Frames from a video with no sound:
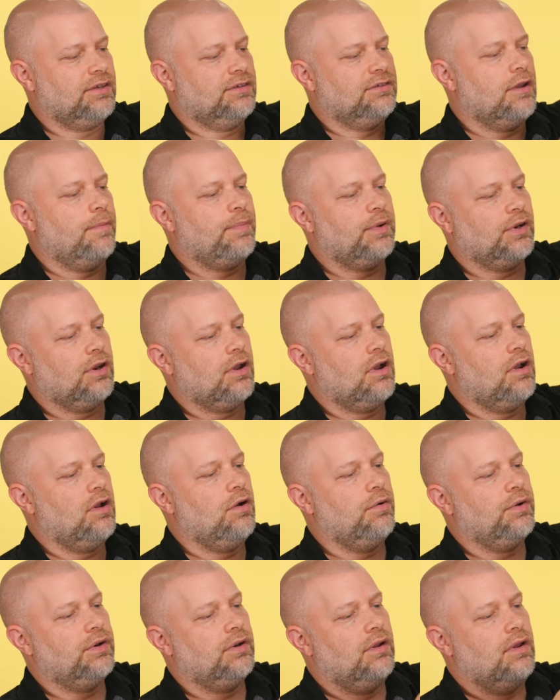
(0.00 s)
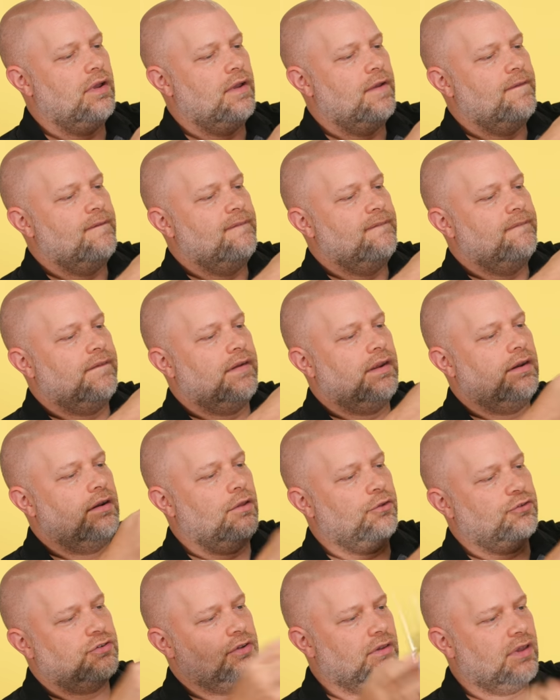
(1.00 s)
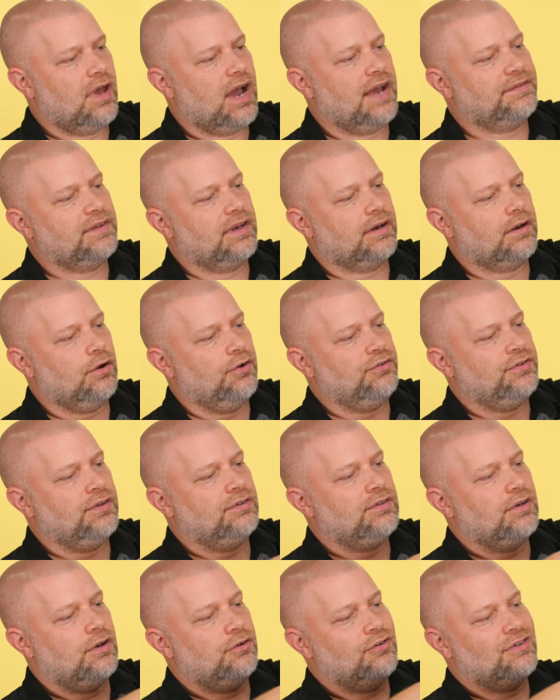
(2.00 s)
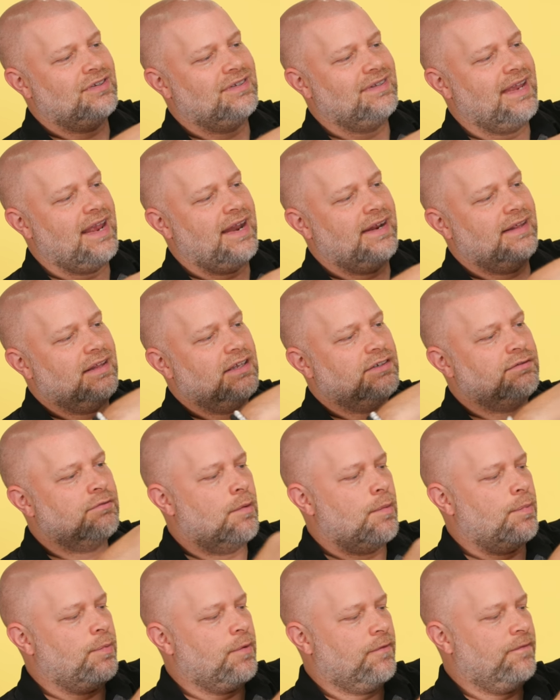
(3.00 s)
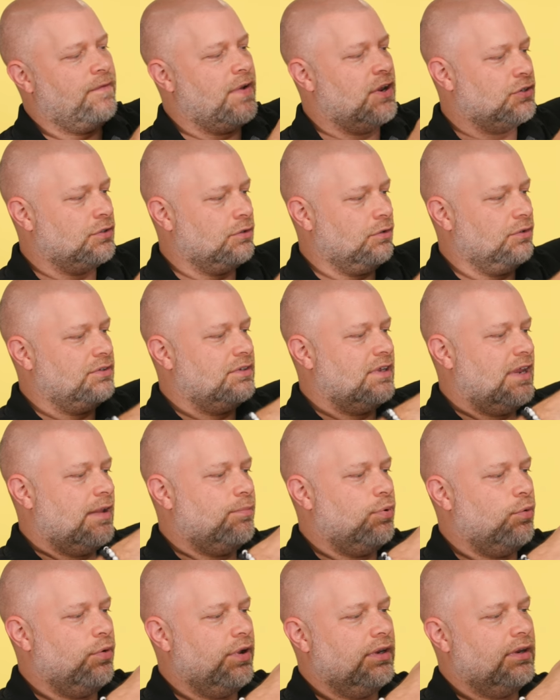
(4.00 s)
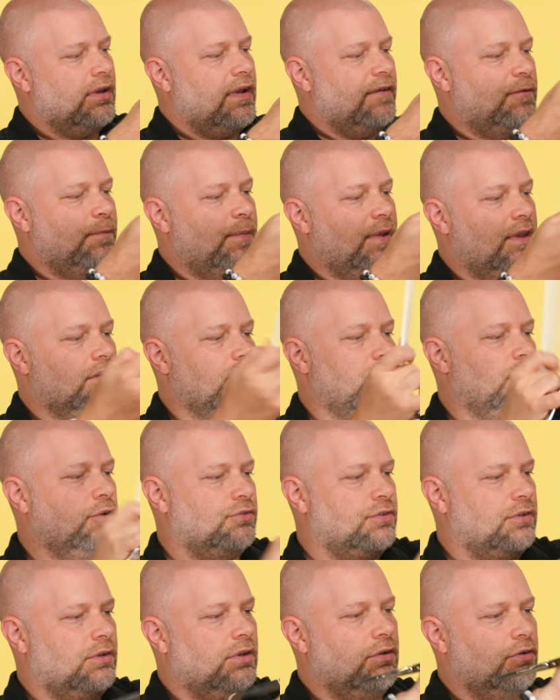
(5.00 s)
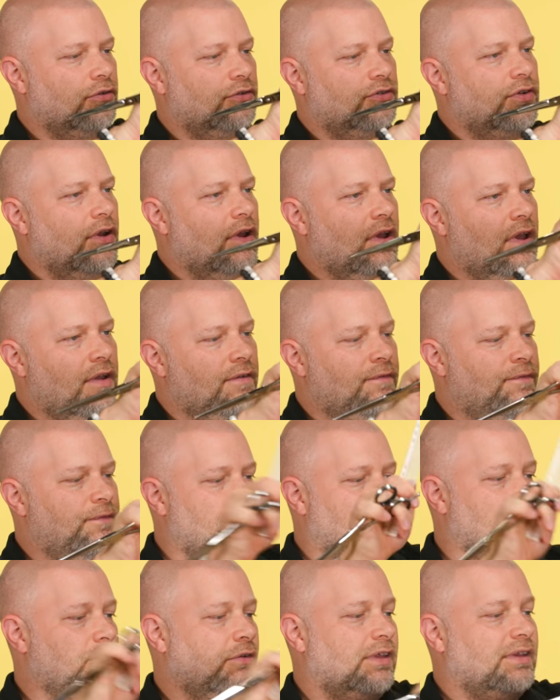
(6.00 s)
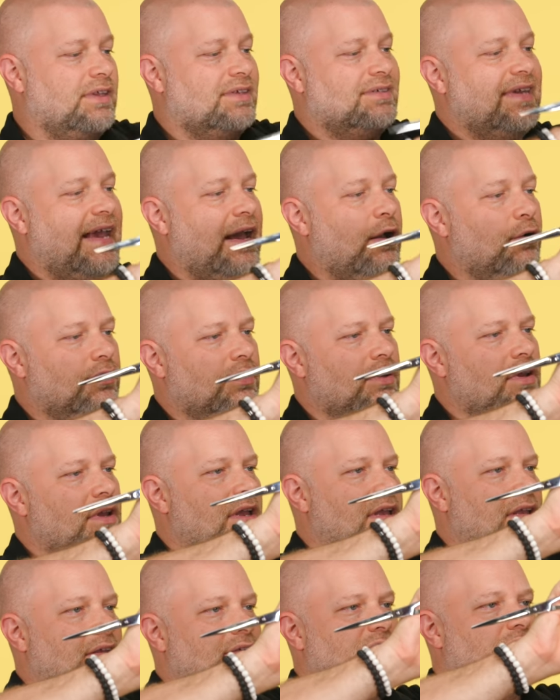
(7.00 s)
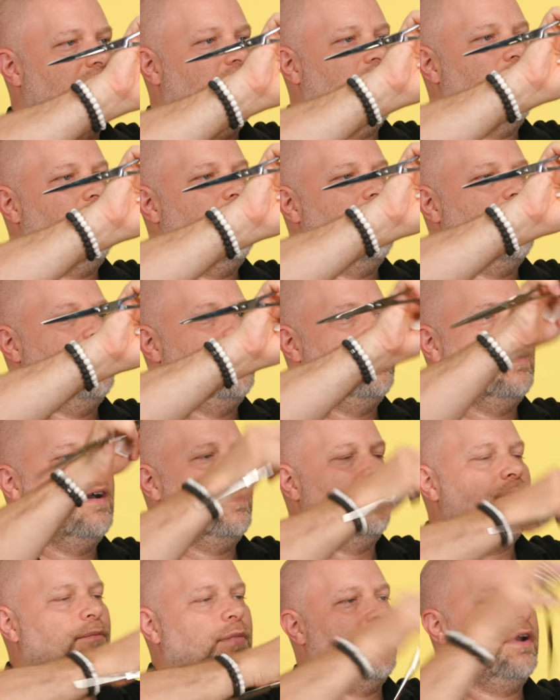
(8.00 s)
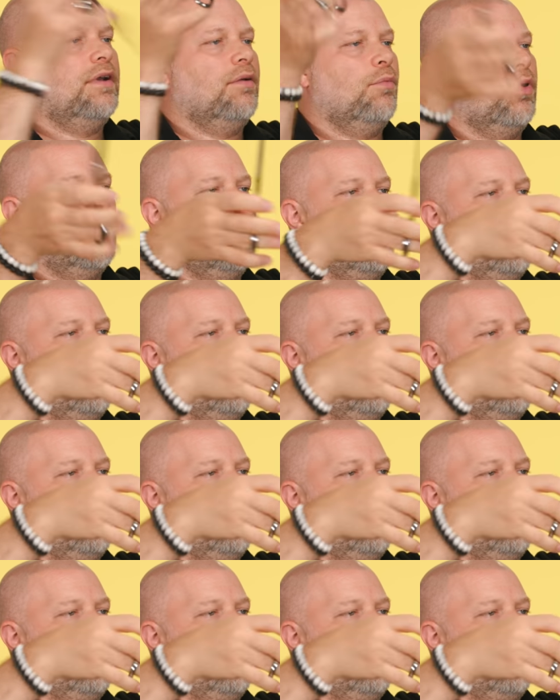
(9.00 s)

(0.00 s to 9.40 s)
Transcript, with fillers: this up and go. And, you know, there's a lot that goes into understanding this from a professional standpoint. I've spent years and years figuring this out. So, but what I